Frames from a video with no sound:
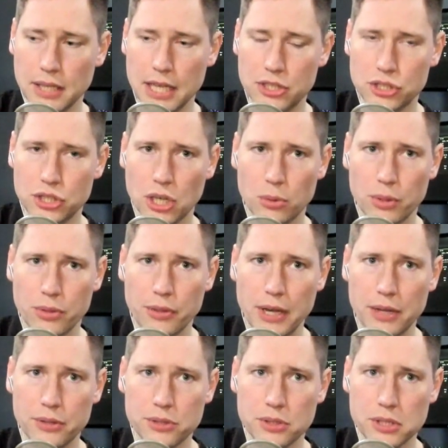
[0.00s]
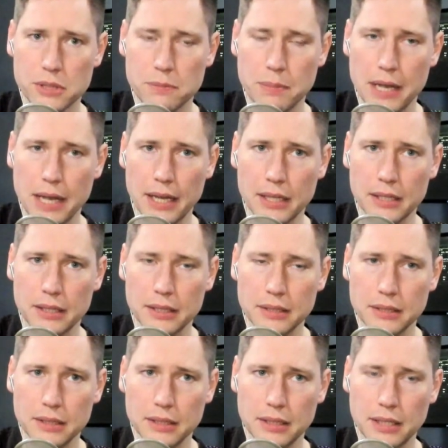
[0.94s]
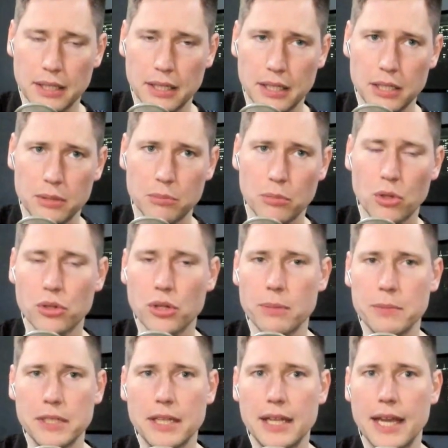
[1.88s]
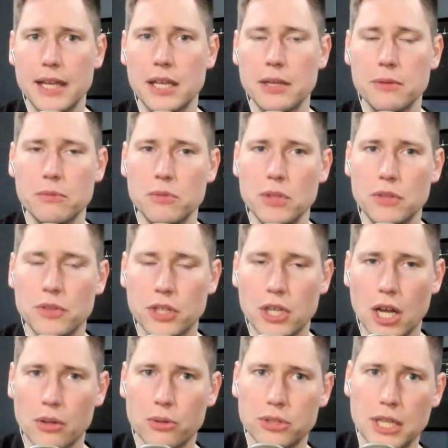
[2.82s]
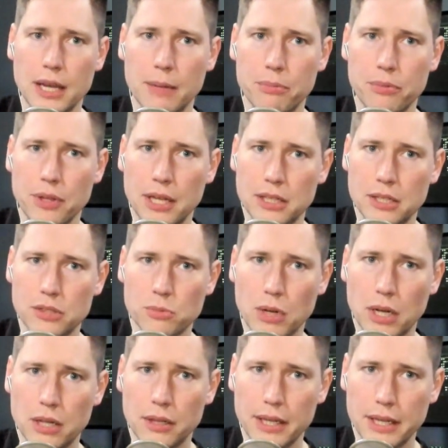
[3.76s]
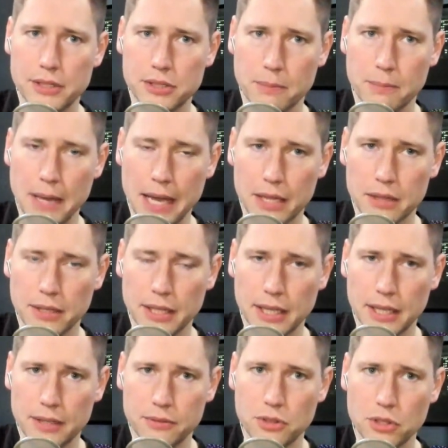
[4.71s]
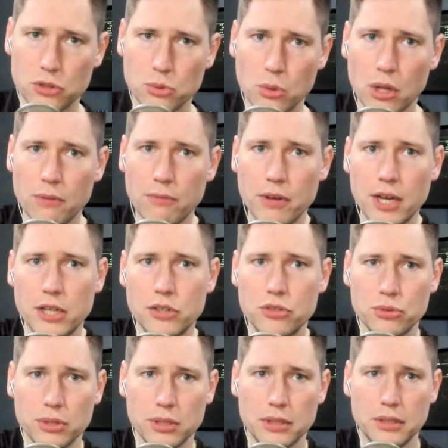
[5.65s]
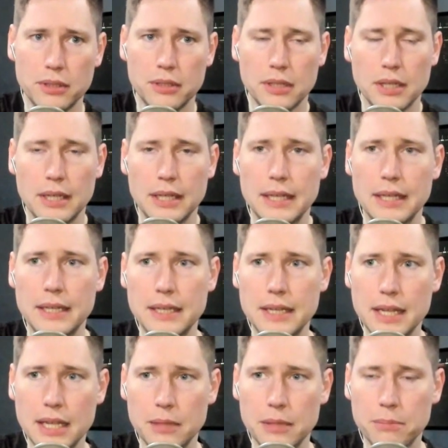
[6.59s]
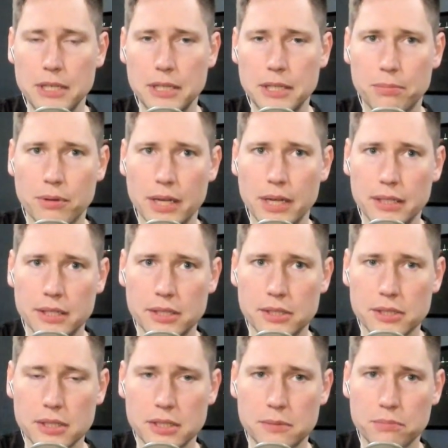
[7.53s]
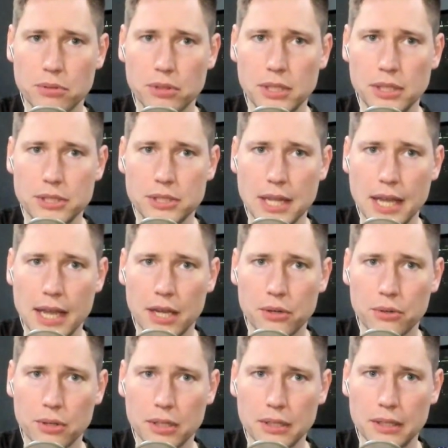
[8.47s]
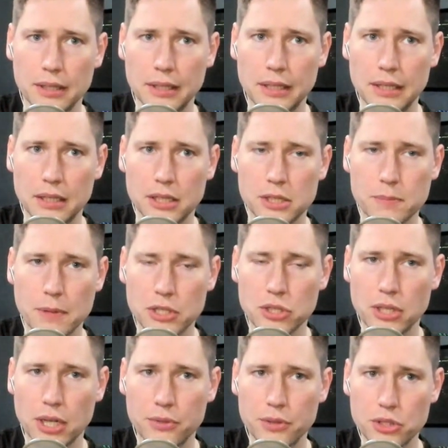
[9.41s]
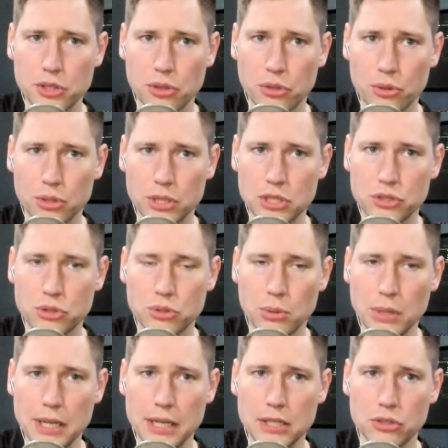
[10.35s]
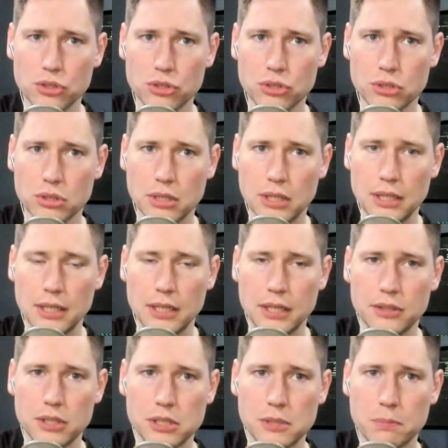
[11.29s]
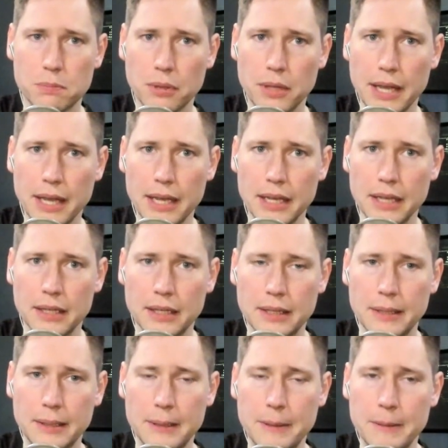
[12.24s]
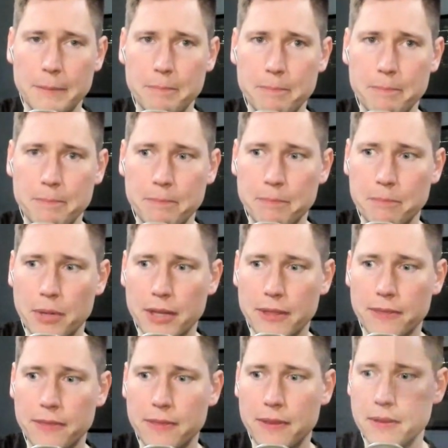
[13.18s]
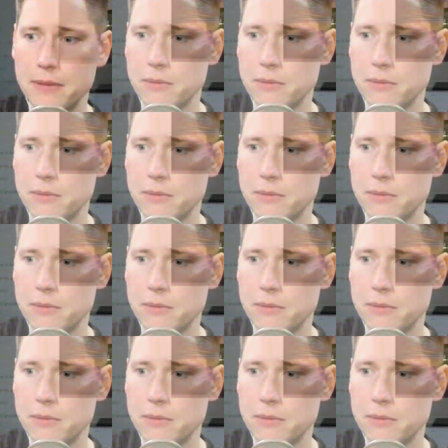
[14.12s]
HDR 1000 spec uh, in mul- I mean it had in the color depth and as well as the backlight and the 1200 nit peak brightness is pretty staggering, especially on this 32 inch display. Yeah. But